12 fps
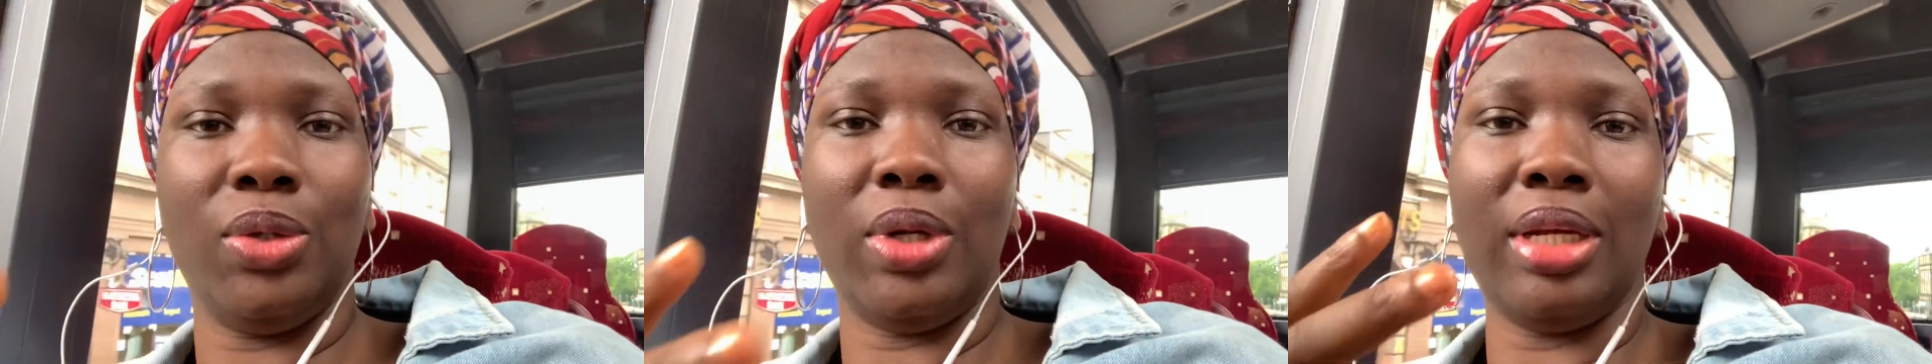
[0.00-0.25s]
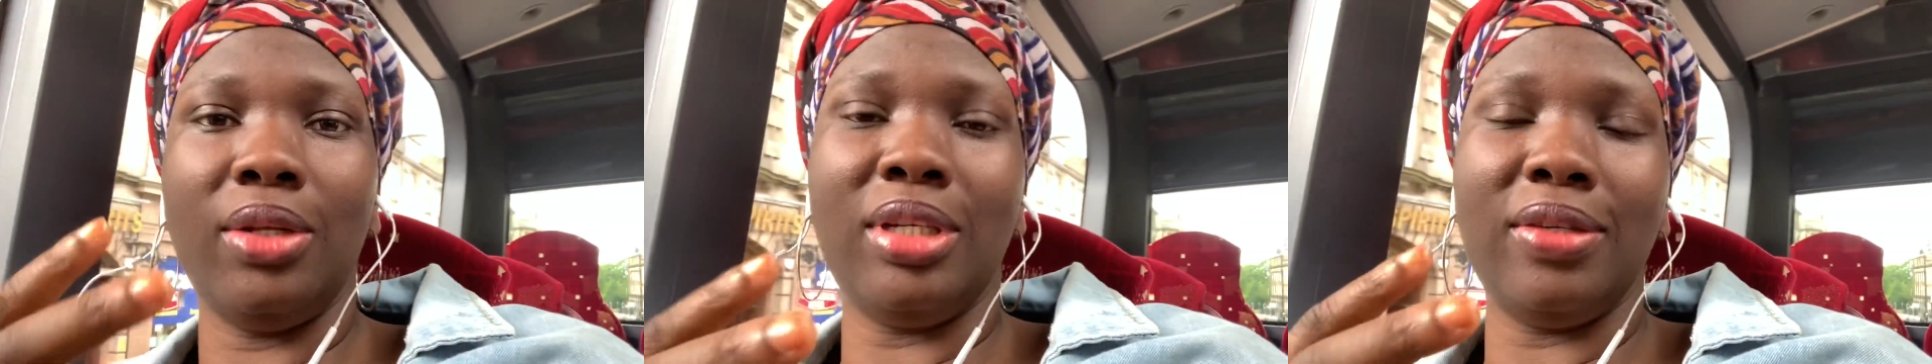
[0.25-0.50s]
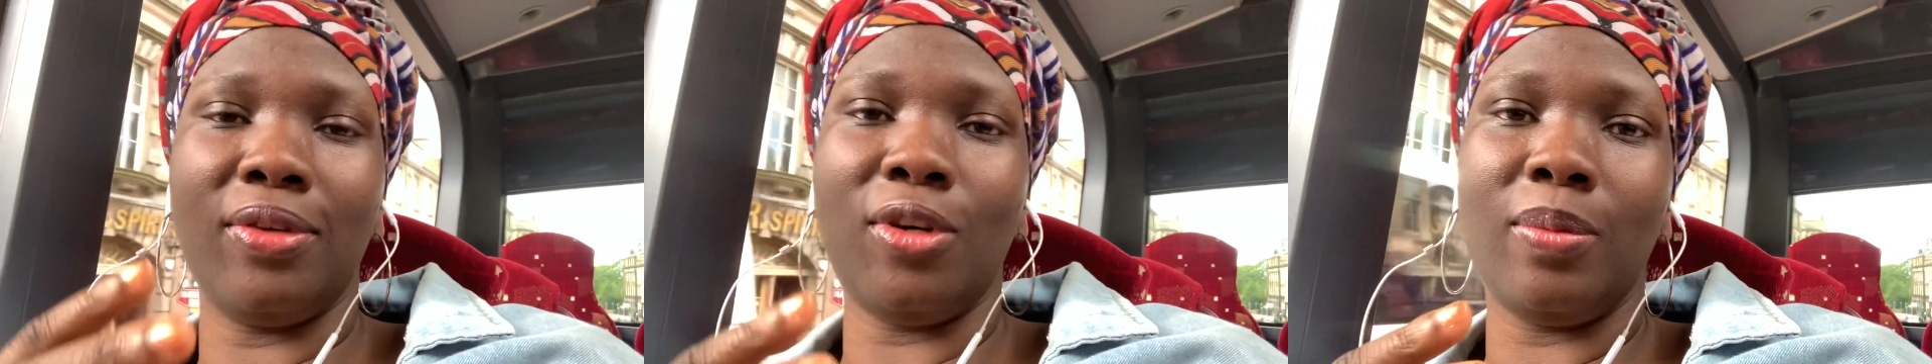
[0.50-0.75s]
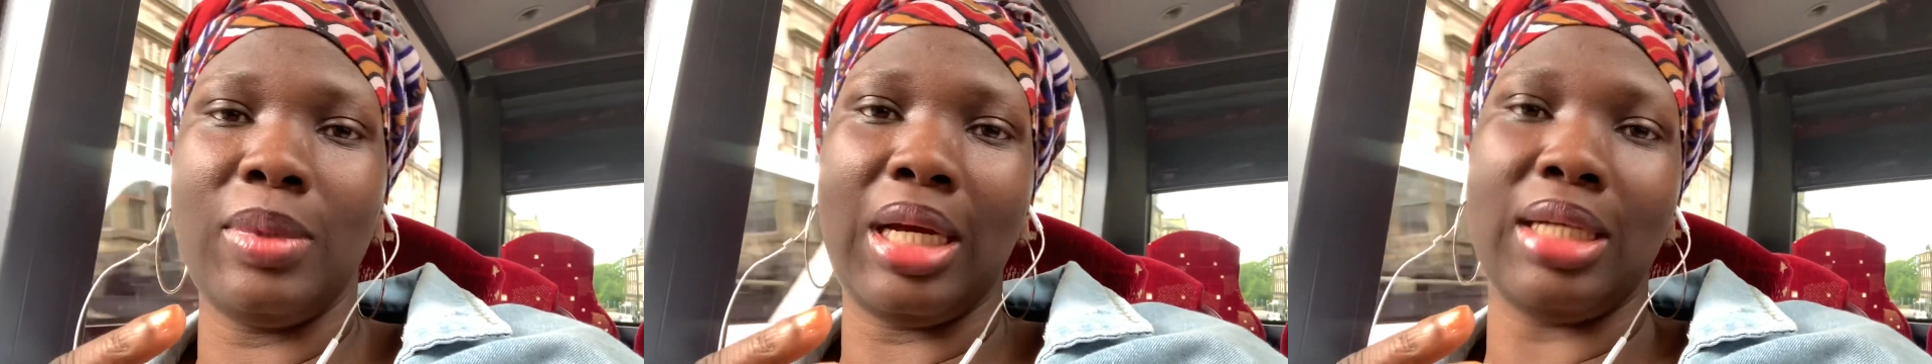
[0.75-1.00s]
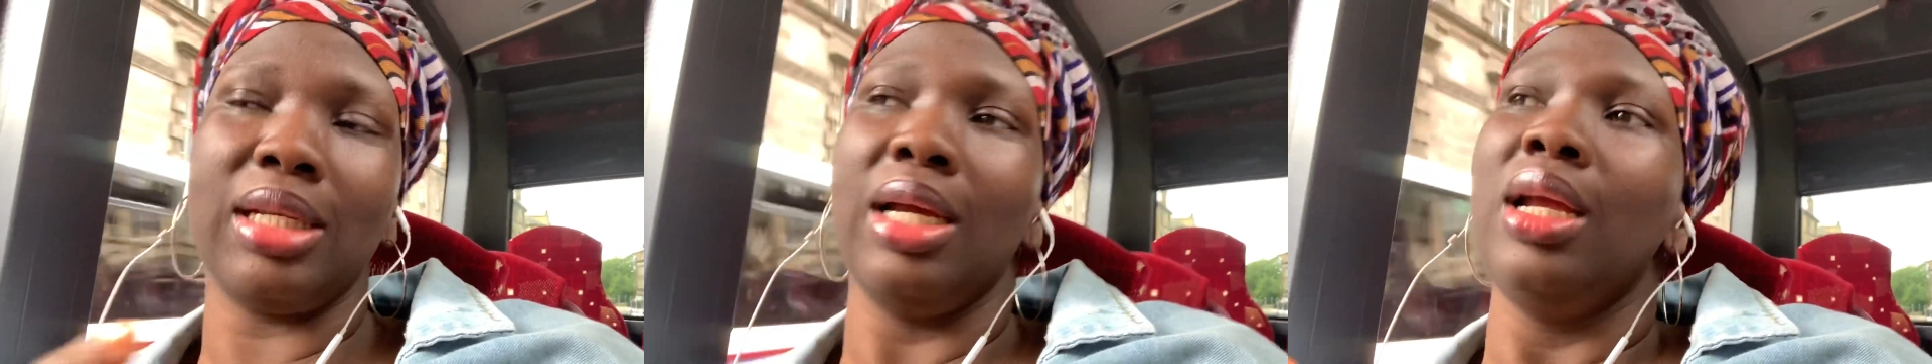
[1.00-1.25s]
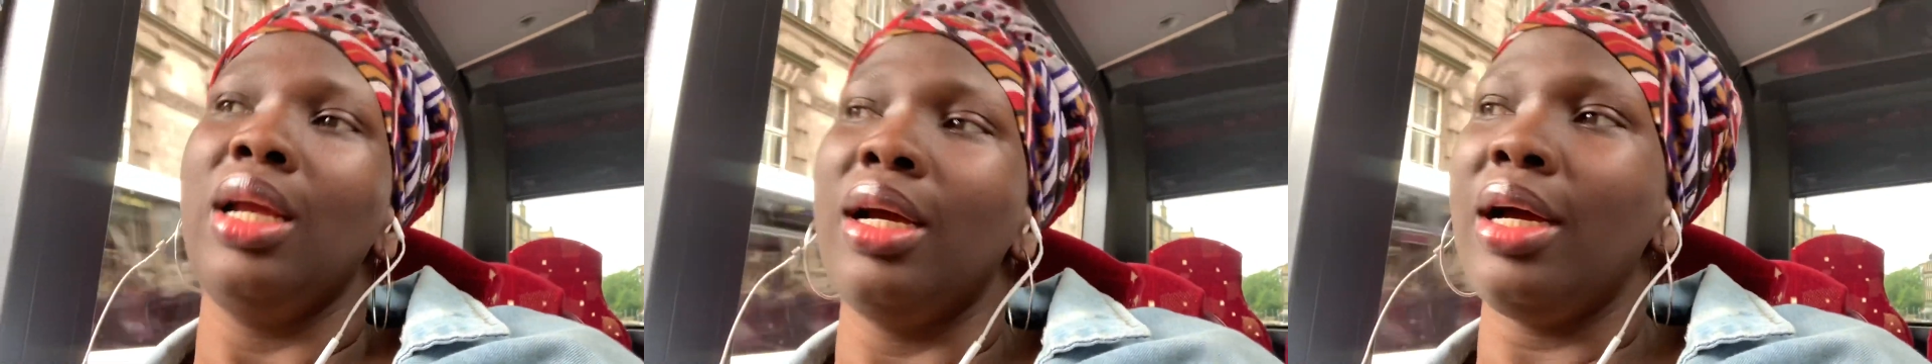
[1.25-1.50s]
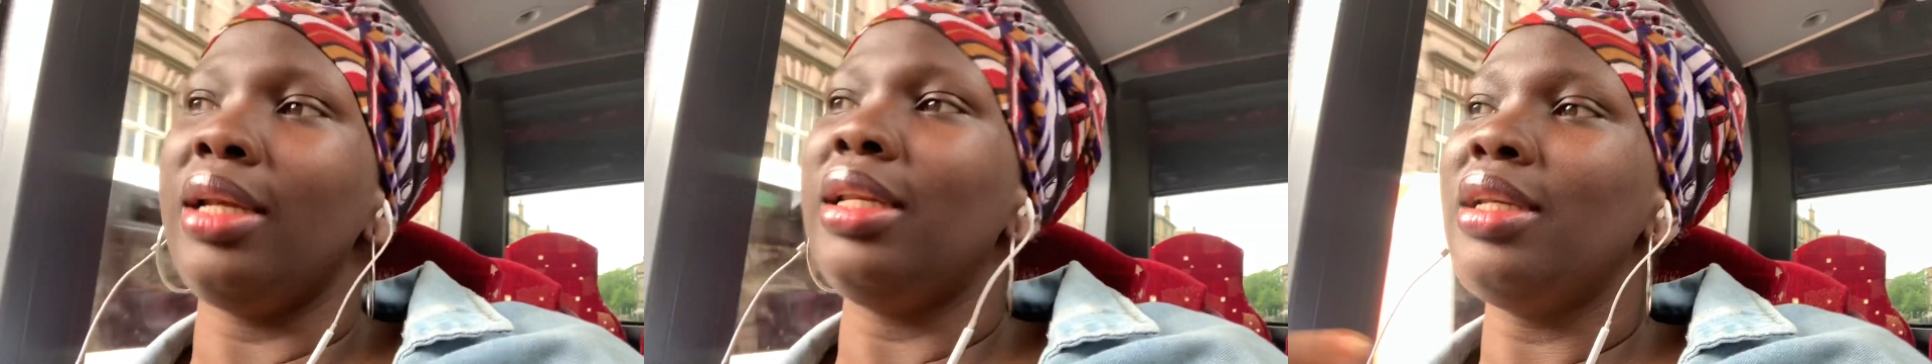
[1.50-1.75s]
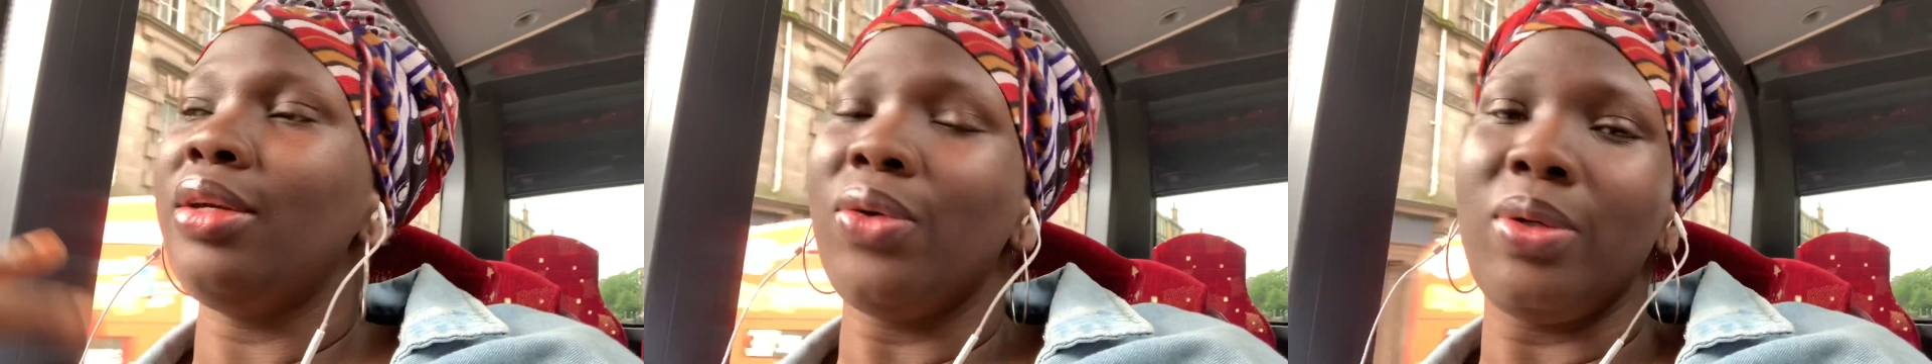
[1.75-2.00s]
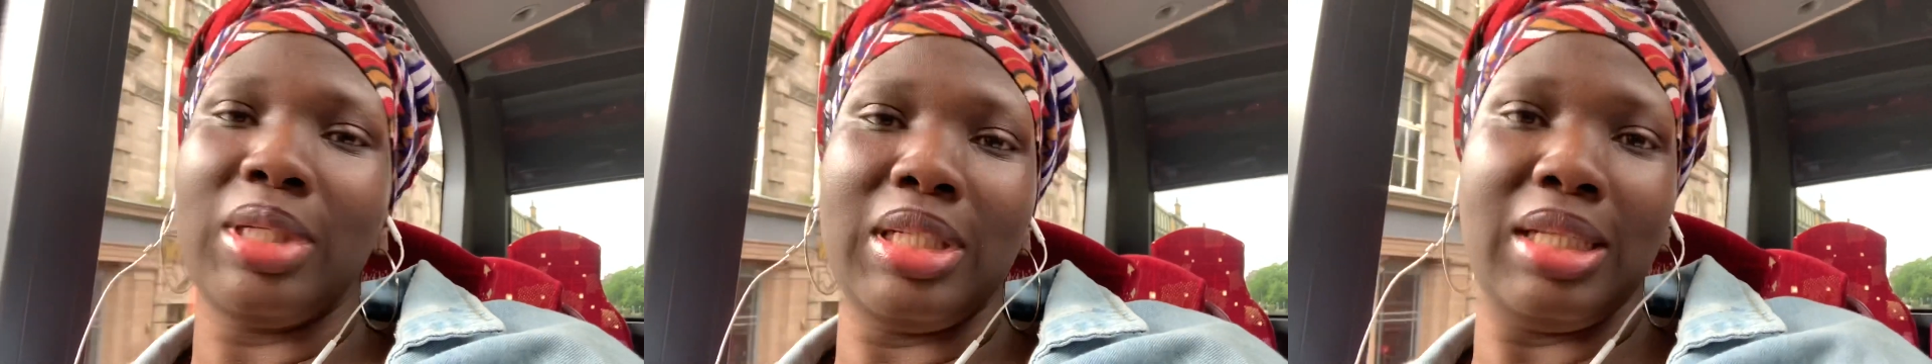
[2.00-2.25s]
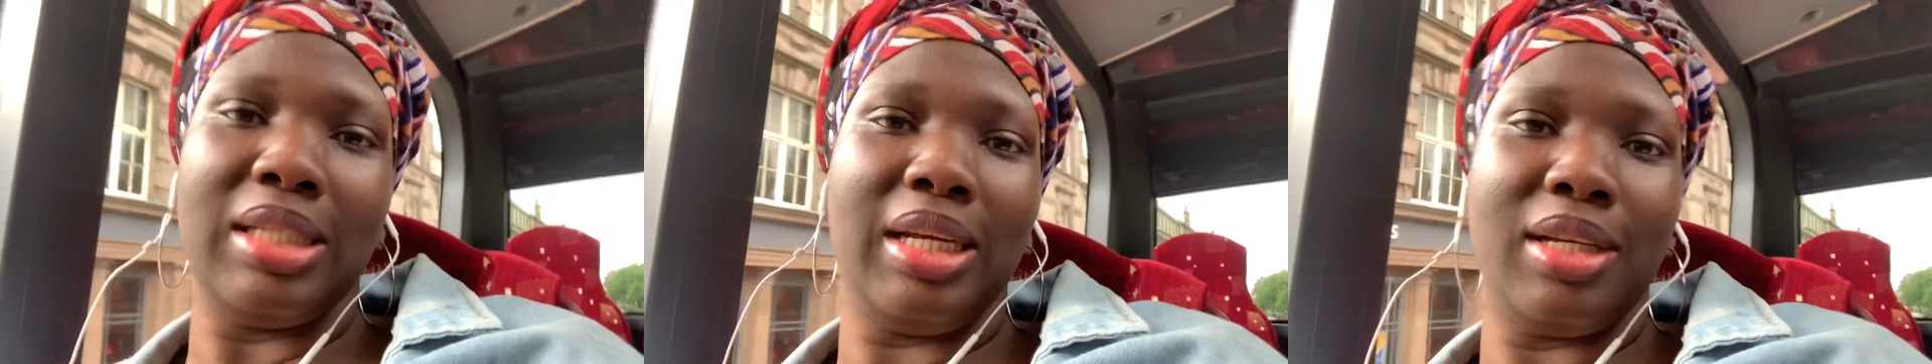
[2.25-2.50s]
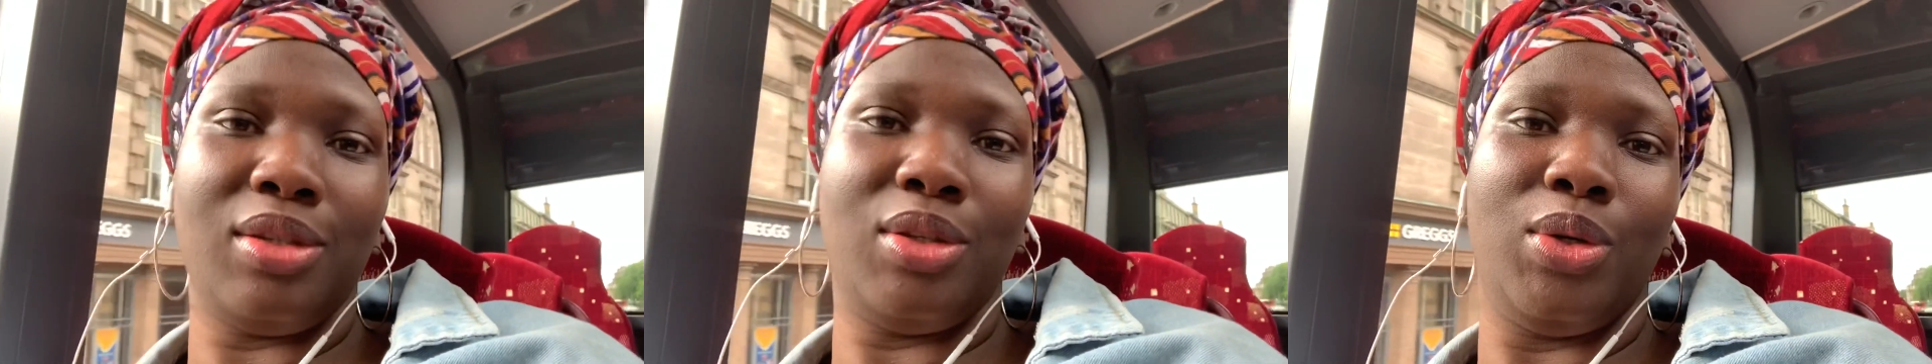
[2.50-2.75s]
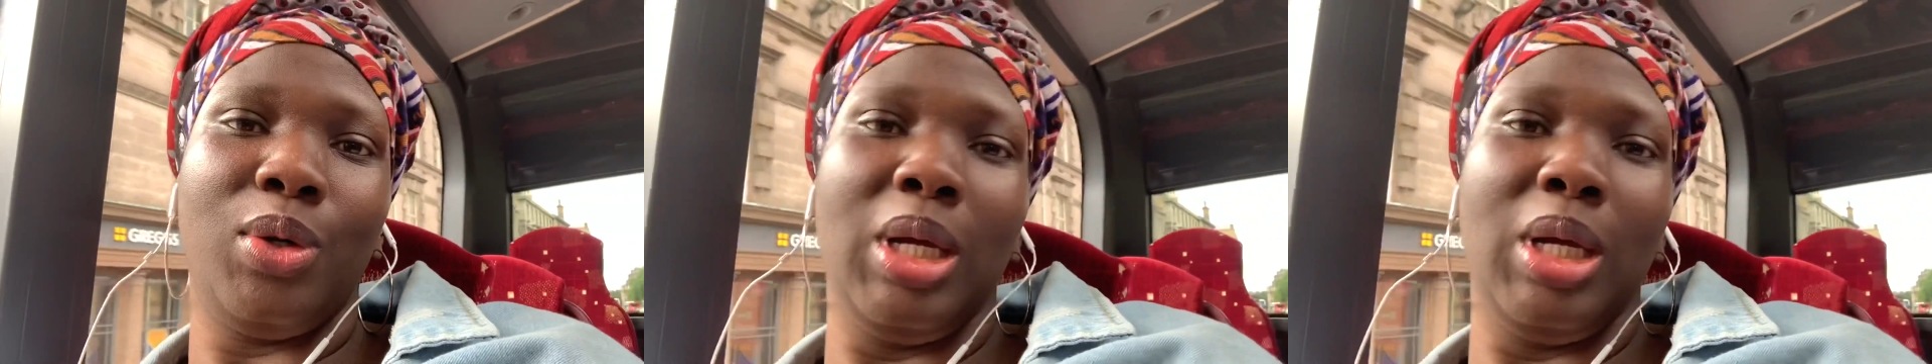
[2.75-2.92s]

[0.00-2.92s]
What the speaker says: and you develop that and then the other things get to you.